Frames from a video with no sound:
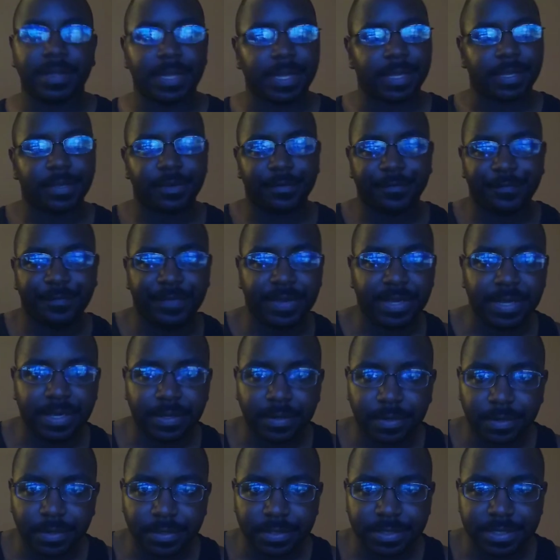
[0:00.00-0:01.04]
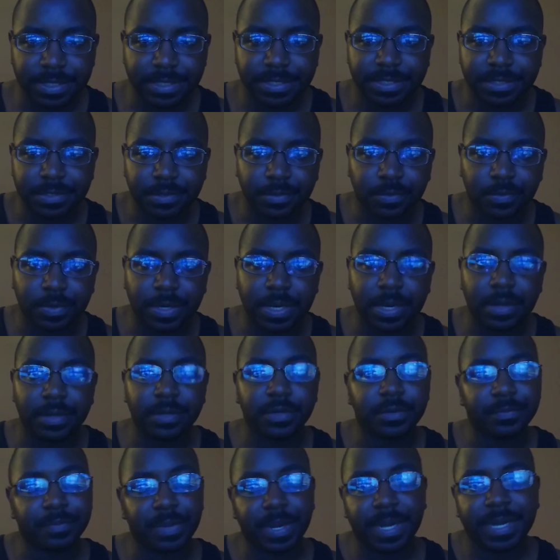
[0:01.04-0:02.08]
Like your feet are touching the ground,
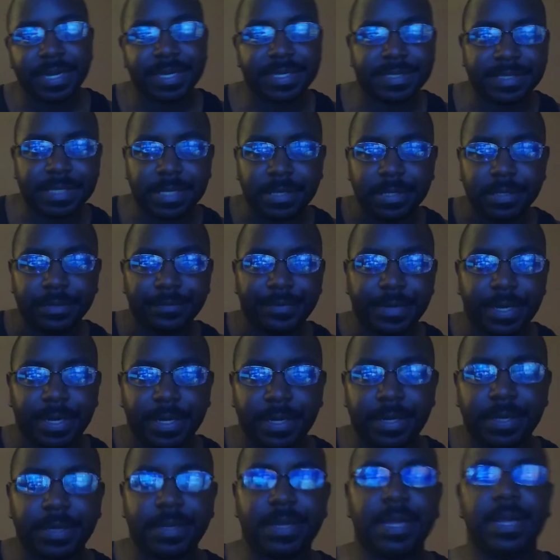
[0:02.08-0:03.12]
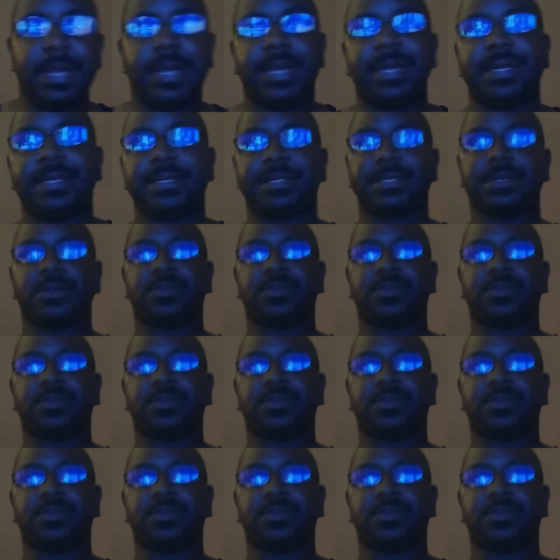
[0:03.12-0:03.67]
your body's elevated, and so